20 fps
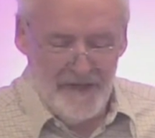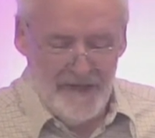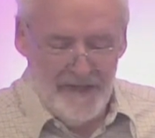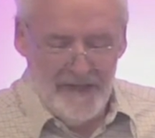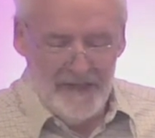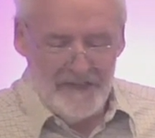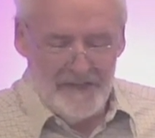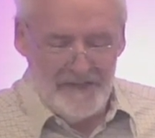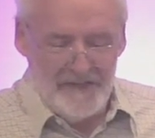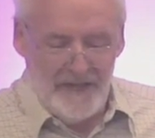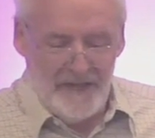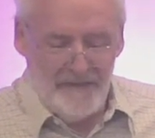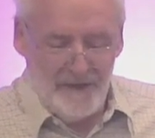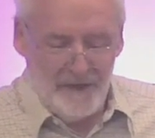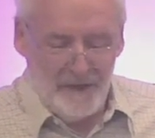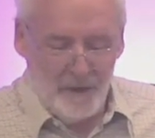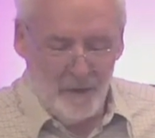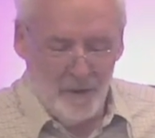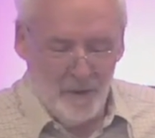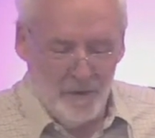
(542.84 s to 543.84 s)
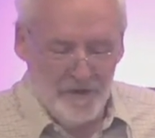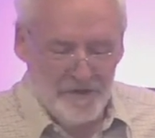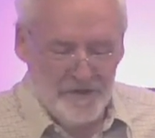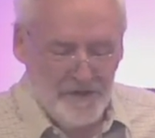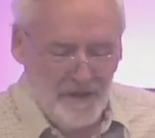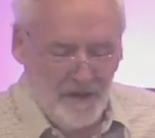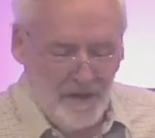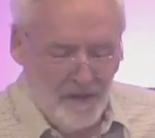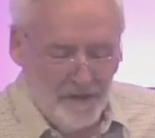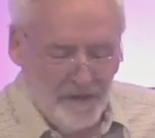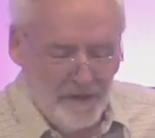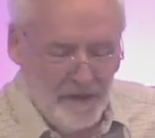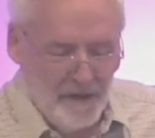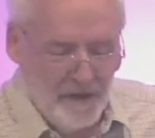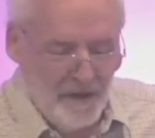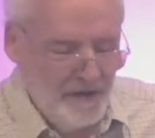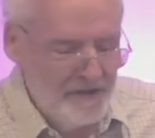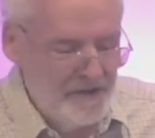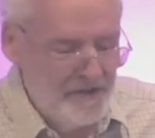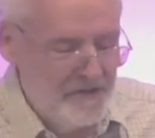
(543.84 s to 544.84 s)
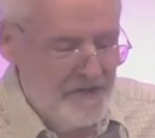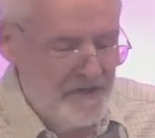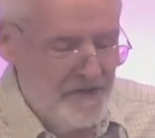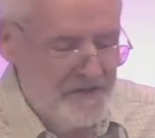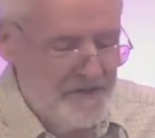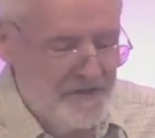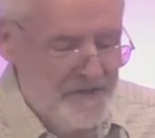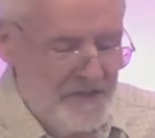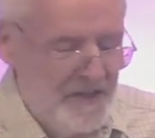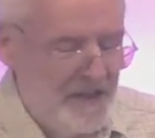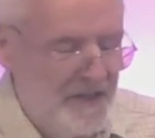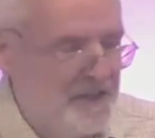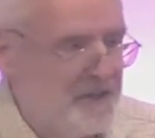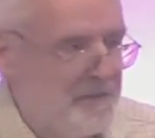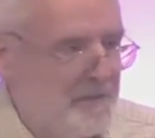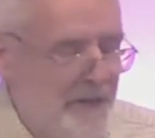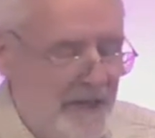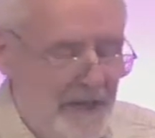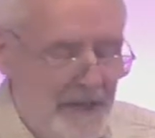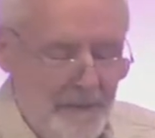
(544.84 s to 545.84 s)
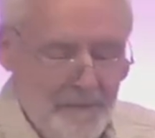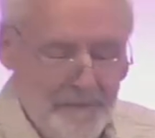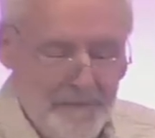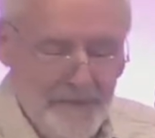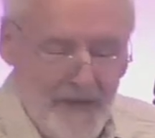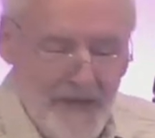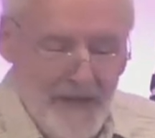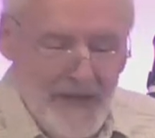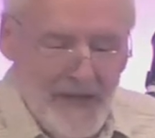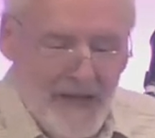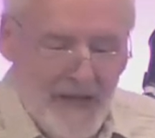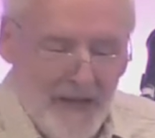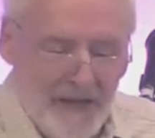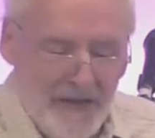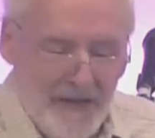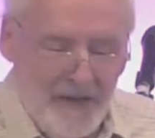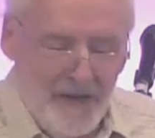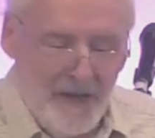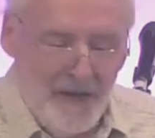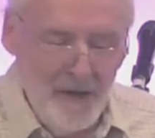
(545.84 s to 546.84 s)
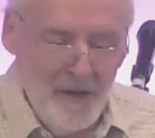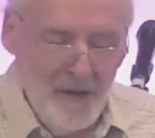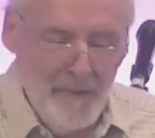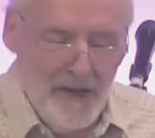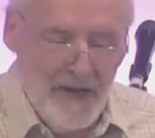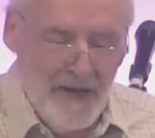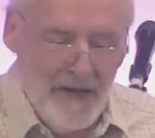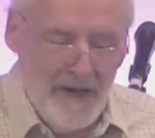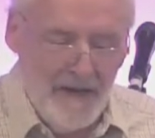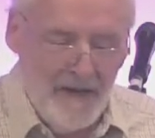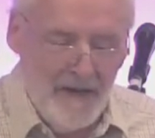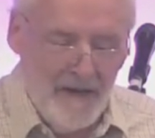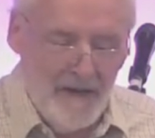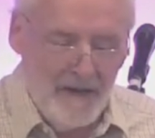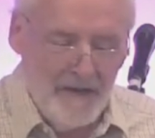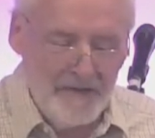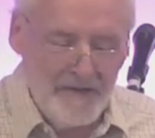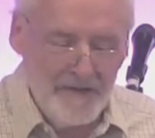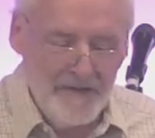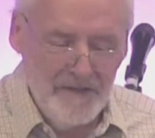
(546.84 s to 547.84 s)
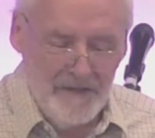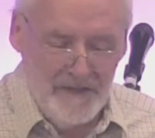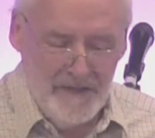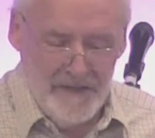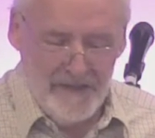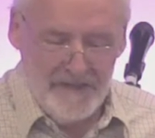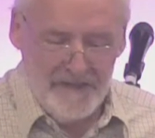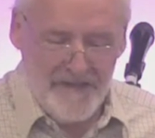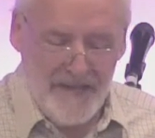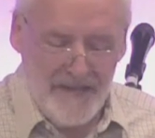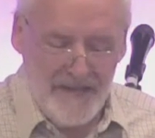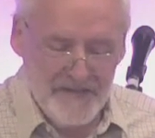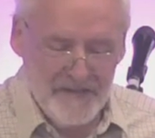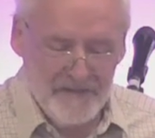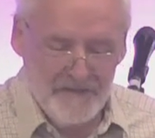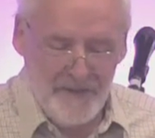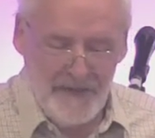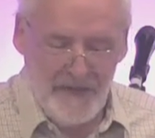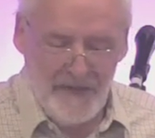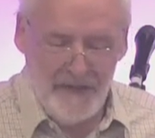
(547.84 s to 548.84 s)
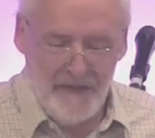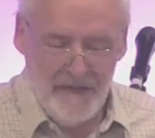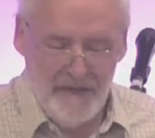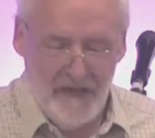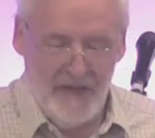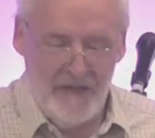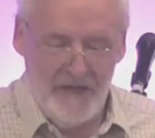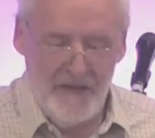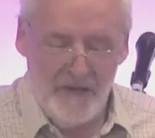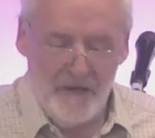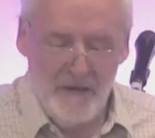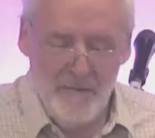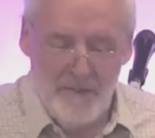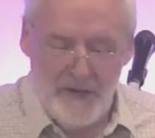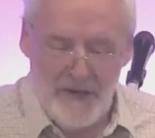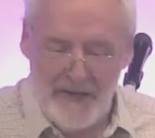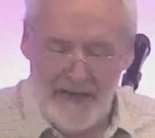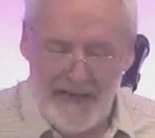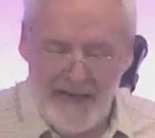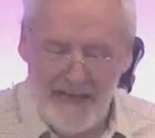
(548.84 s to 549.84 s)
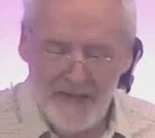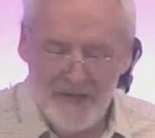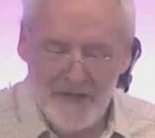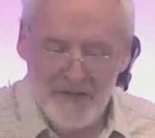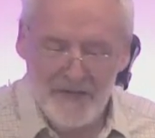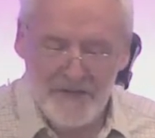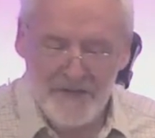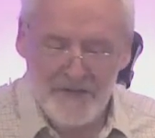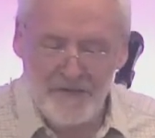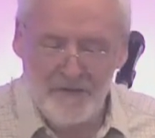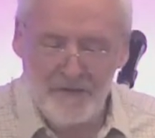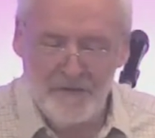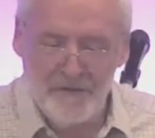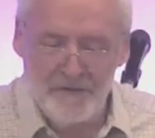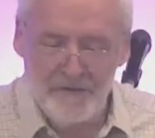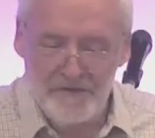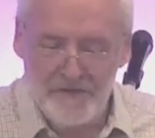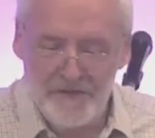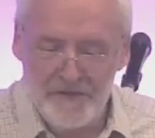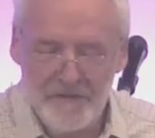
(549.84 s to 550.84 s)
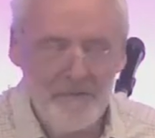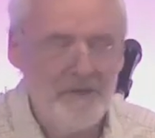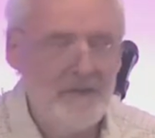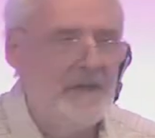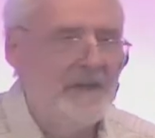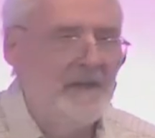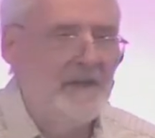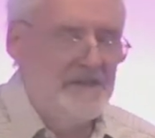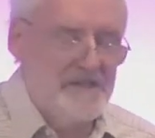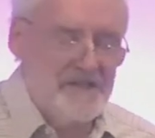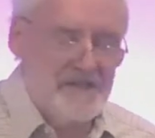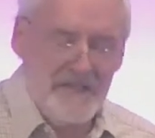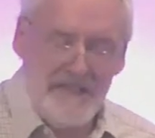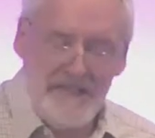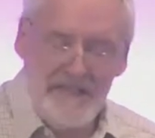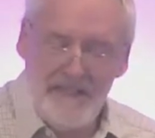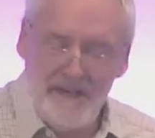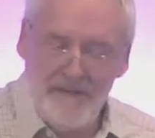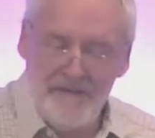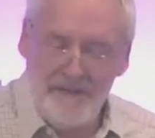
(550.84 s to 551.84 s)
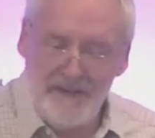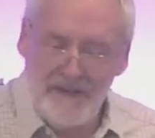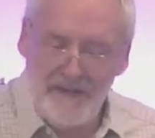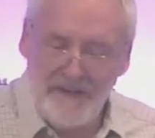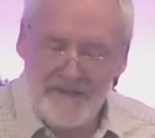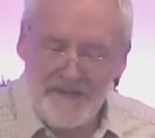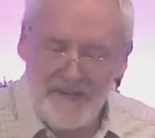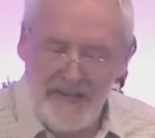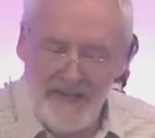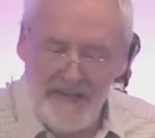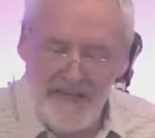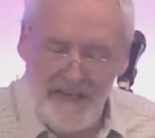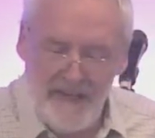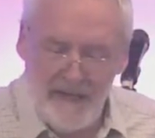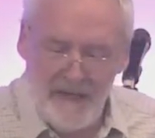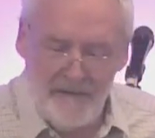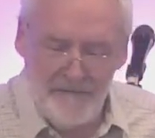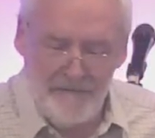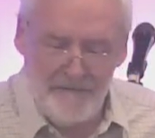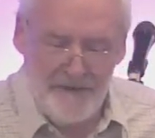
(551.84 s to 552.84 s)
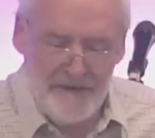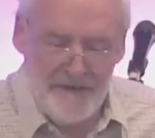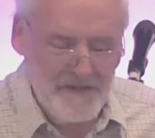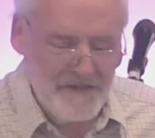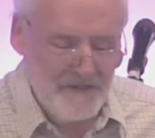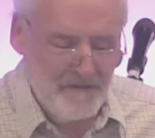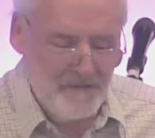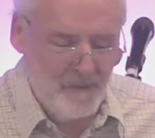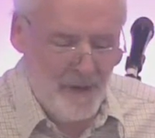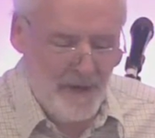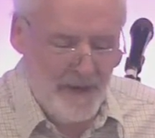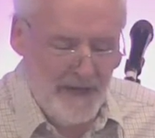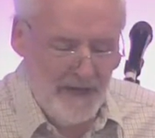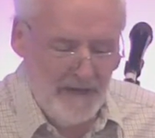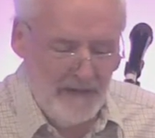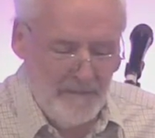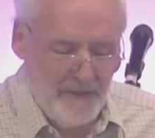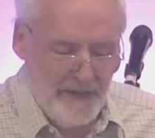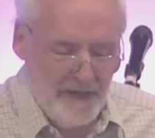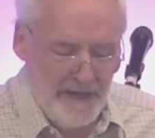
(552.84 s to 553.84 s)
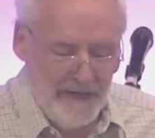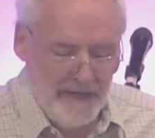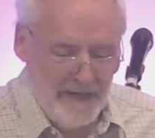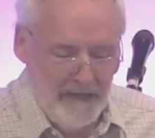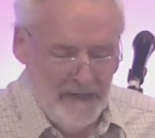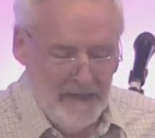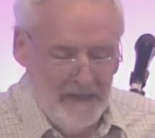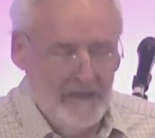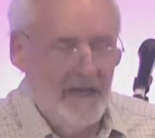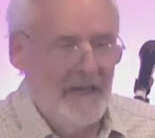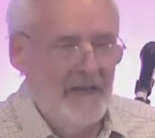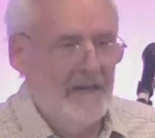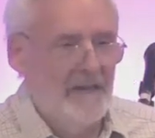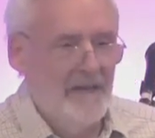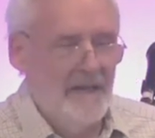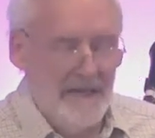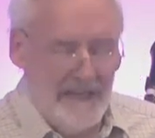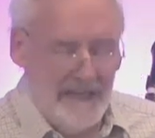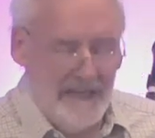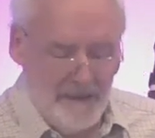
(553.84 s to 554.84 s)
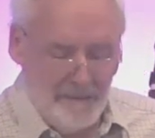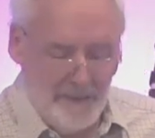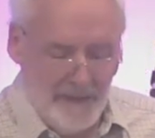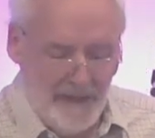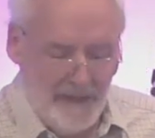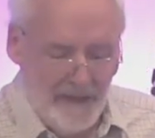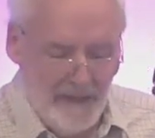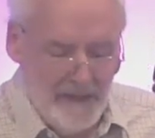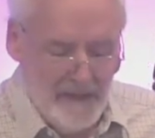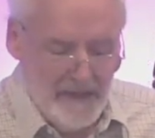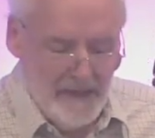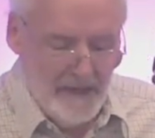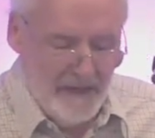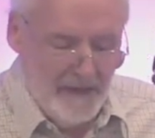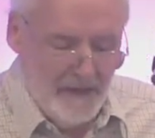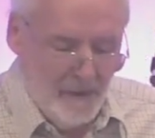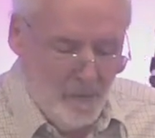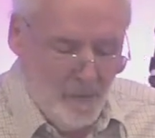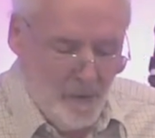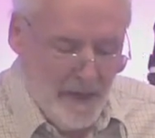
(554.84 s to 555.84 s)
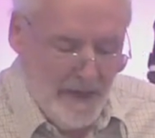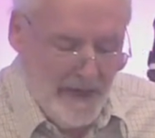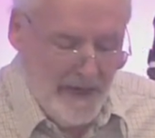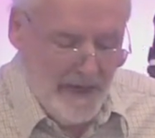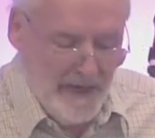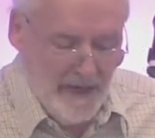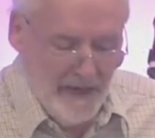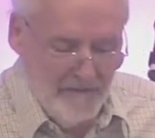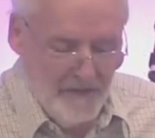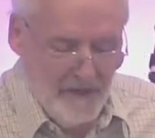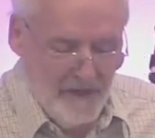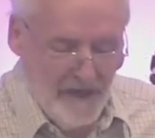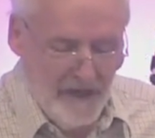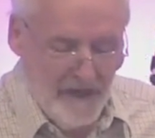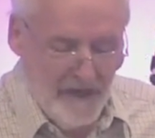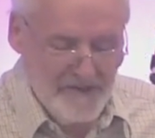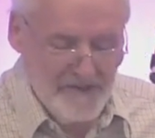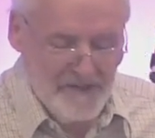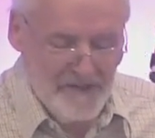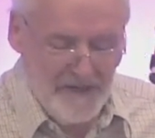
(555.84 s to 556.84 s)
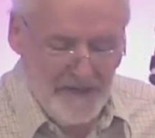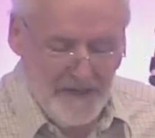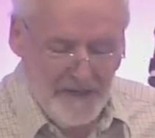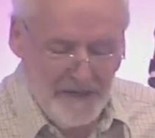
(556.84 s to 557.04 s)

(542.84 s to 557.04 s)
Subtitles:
David calls on God to search me and know my heart, test me and know my anxious thoughts. See if there's any offensive way in me and lead me in the way everlasting.